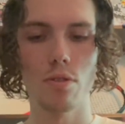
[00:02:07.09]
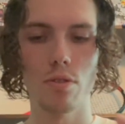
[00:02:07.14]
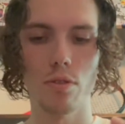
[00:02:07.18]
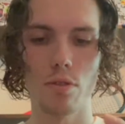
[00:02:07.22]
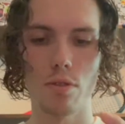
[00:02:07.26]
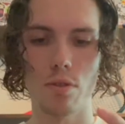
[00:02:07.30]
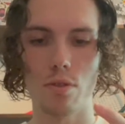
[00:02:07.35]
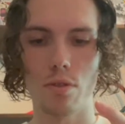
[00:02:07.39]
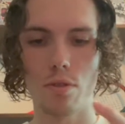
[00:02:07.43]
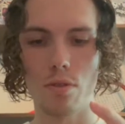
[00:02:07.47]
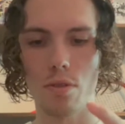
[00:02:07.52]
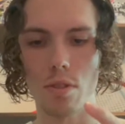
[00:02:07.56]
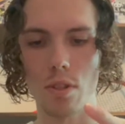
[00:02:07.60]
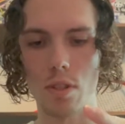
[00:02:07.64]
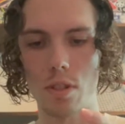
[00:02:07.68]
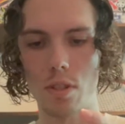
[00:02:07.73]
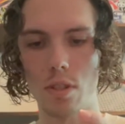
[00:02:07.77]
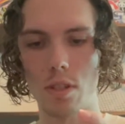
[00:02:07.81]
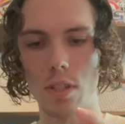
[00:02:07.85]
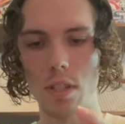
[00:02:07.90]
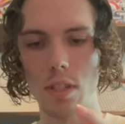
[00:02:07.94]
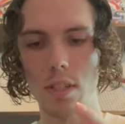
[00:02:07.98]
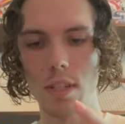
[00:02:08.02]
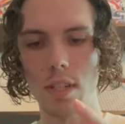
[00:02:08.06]

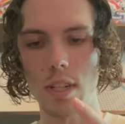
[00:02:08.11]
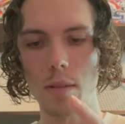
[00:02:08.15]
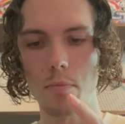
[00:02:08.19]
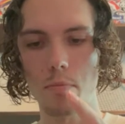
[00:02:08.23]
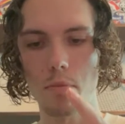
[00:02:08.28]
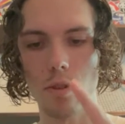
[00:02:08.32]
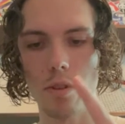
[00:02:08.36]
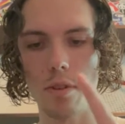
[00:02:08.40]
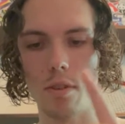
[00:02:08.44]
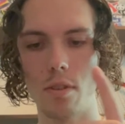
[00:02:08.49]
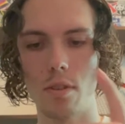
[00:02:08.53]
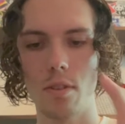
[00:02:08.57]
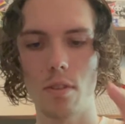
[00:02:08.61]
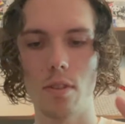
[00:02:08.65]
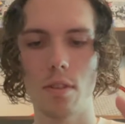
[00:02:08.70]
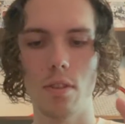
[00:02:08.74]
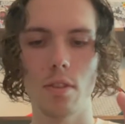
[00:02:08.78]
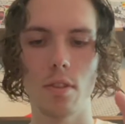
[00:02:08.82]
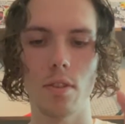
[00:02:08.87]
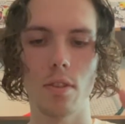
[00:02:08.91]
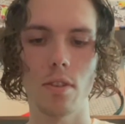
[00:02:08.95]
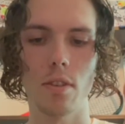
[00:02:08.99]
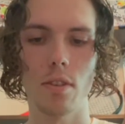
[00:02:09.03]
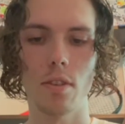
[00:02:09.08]
trusty tape
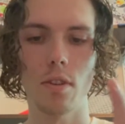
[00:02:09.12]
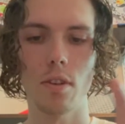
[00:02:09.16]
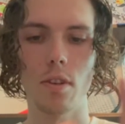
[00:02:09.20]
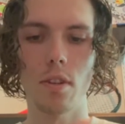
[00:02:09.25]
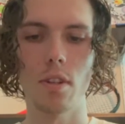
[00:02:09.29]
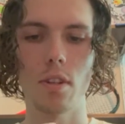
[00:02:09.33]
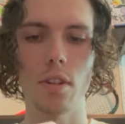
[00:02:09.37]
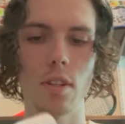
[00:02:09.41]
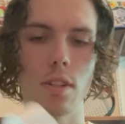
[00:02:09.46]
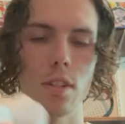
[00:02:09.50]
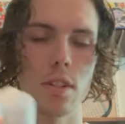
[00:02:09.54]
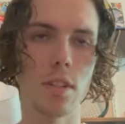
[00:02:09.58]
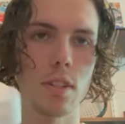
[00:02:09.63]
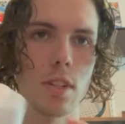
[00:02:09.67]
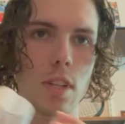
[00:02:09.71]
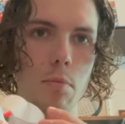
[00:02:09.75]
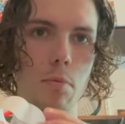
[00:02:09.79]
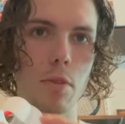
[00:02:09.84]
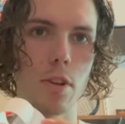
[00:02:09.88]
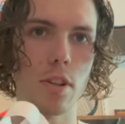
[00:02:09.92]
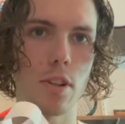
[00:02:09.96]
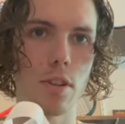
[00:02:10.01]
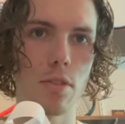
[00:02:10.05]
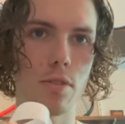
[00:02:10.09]

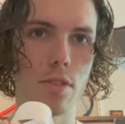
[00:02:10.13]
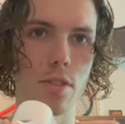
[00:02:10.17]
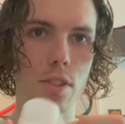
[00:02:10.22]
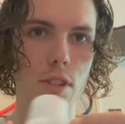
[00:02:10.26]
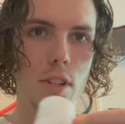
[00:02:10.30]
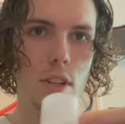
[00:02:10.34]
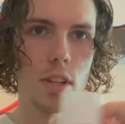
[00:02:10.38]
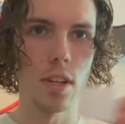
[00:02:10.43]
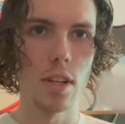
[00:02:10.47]
it closed,